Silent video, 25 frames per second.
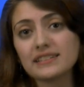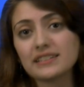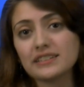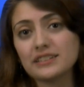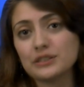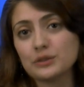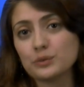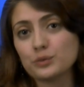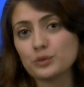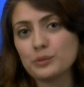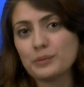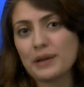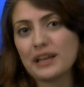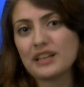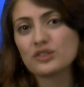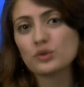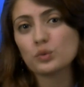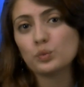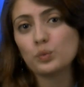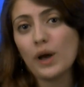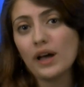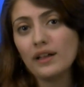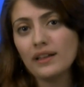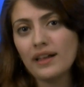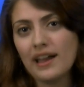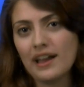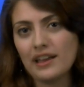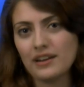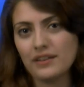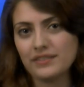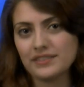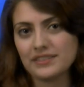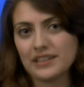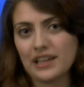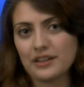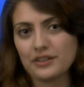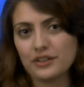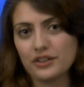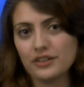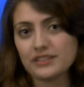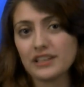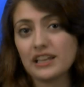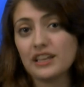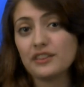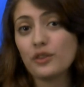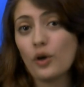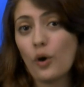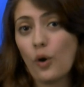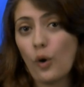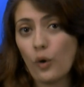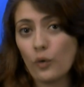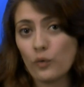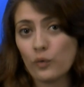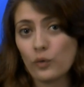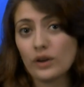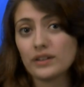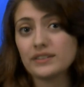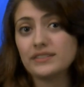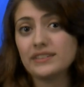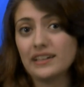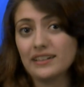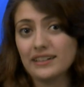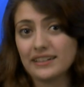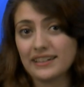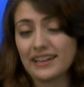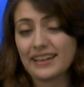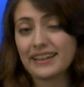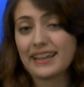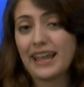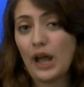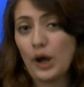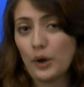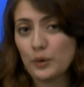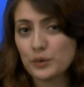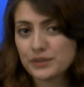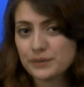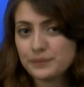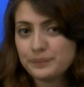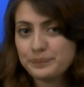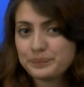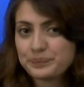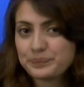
Clinton remains well ahead of Sanders in the overall delegate count.